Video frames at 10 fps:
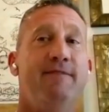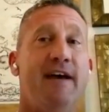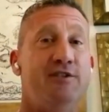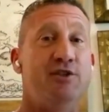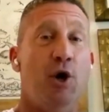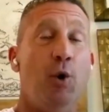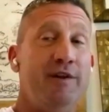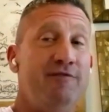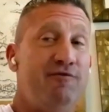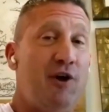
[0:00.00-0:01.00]
that don't
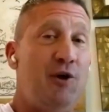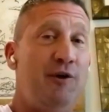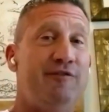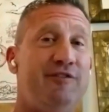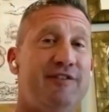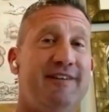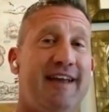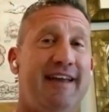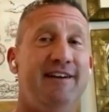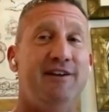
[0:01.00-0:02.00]
involve
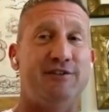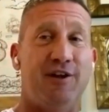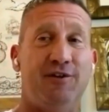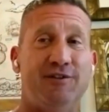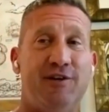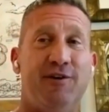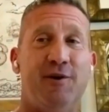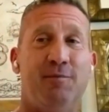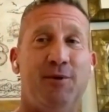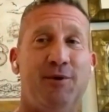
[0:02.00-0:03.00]
an
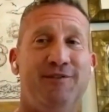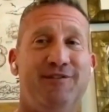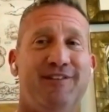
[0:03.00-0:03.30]
ulterior motive.